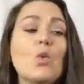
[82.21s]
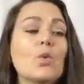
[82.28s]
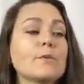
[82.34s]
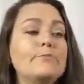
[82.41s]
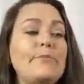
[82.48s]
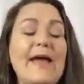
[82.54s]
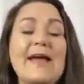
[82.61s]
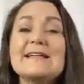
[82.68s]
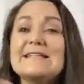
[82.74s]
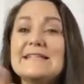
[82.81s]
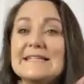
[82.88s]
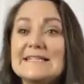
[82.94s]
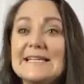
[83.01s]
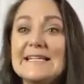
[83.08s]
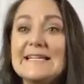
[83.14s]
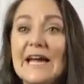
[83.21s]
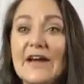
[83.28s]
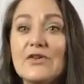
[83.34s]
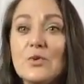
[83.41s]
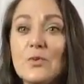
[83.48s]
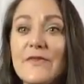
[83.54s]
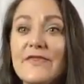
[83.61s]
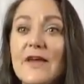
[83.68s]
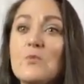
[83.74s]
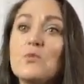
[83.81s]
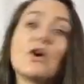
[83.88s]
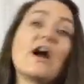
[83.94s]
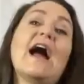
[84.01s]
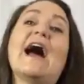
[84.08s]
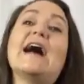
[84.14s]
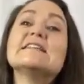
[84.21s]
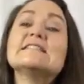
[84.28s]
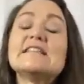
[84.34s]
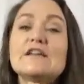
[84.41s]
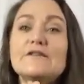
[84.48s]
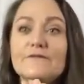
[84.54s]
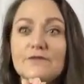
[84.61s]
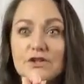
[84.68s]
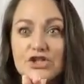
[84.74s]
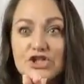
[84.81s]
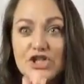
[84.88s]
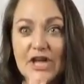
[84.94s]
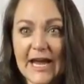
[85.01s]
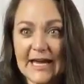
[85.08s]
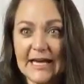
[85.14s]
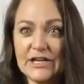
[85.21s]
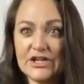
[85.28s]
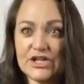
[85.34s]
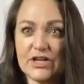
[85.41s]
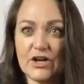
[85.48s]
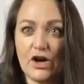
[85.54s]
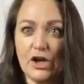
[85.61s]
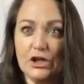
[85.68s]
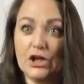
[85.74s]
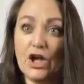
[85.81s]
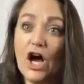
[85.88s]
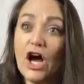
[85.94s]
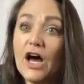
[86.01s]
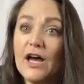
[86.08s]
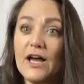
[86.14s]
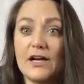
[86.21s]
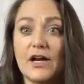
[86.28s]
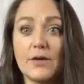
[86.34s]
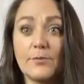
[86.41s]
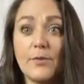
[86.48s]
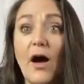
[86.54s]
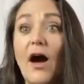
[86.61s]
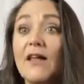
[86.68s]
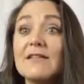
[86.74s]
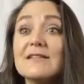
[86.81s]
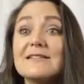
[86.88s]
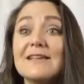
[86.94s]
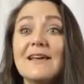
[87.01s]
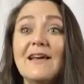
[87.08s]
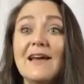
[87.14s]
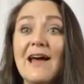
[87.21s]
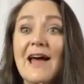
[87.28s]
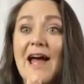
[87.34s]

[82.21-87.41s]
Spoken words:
We're banding together with them. We're asking for change in our law and our policy